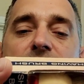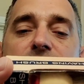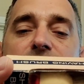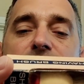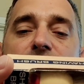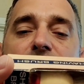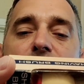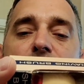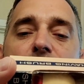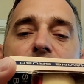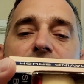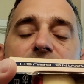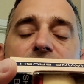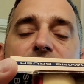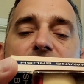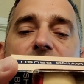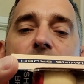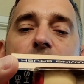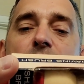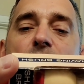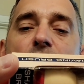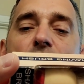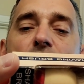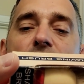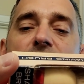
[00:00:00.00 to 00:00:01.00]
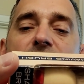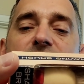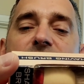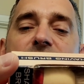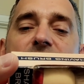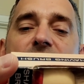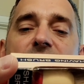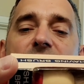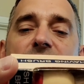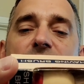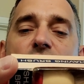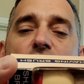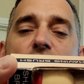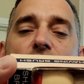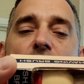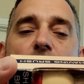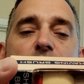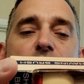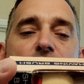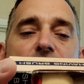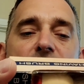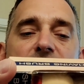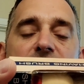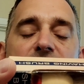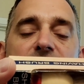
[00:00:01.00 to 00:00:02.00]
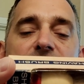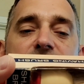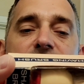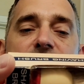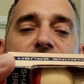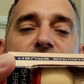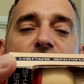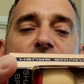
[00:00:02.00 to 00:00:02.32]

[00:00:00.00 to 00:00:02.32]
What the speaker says: Philip Morris Incorporated,